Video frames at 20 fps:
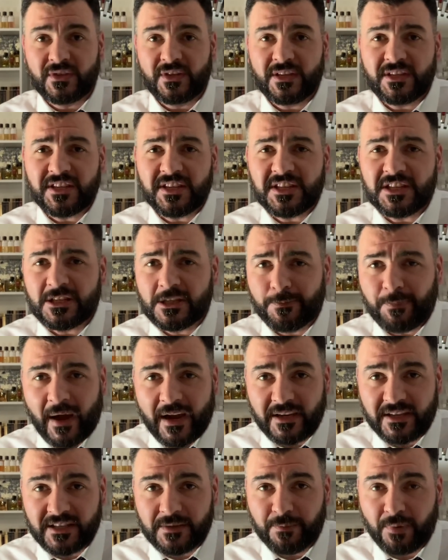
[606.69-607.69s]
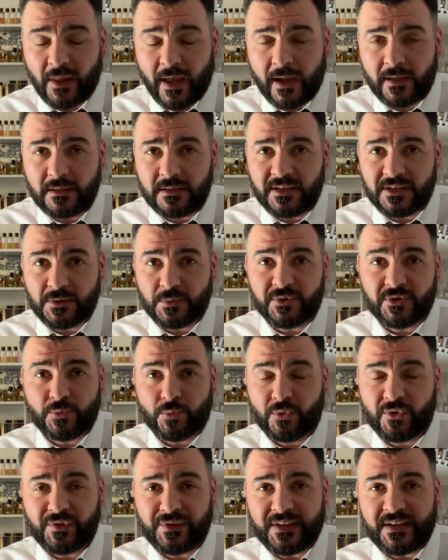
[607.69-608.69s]
This is Spice Blend. This was
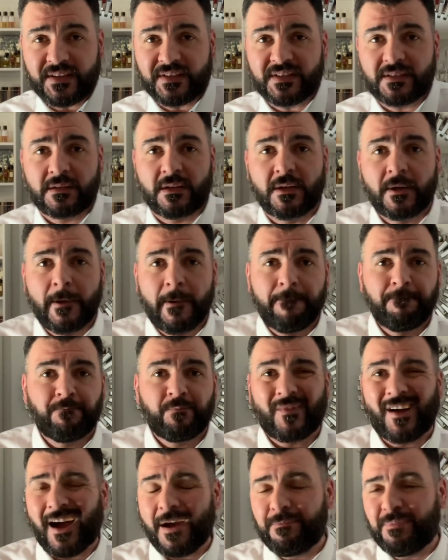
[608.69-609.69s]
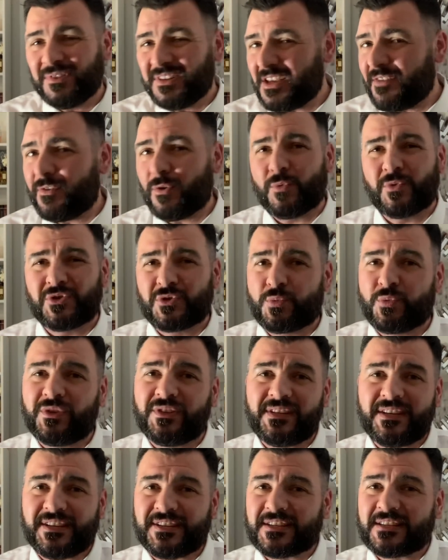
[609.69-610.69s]
released, I believe it was
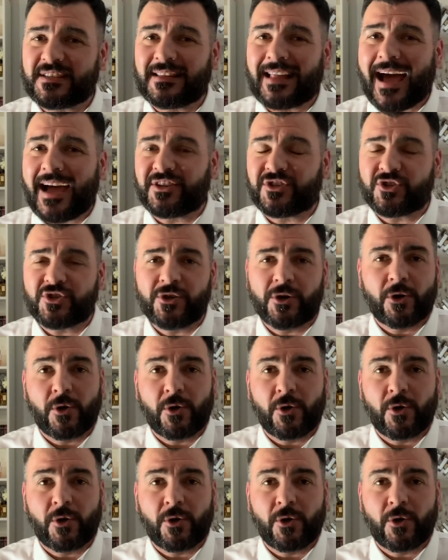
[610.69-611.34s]
released last year.